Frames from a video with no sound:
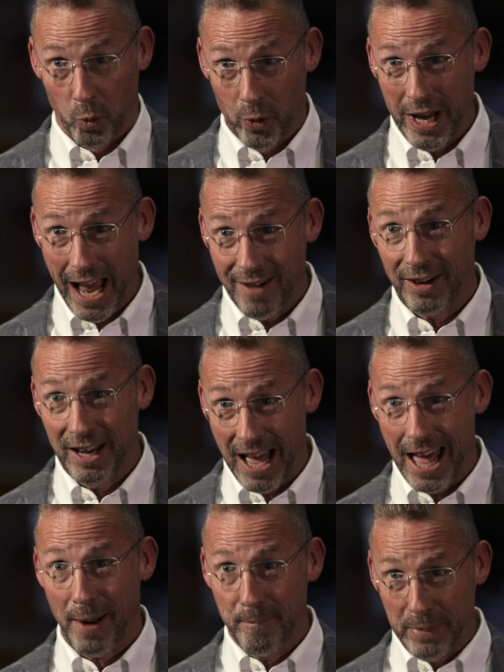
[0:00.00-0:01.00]
we have a
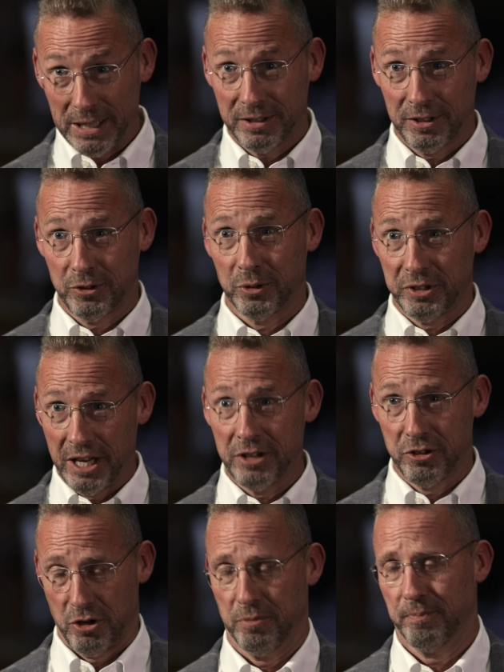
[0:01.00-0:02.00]
lot of business to
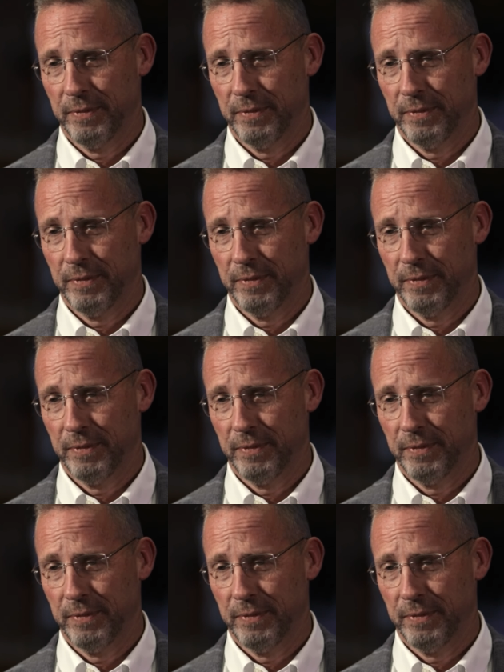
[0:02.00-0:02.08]
attend to.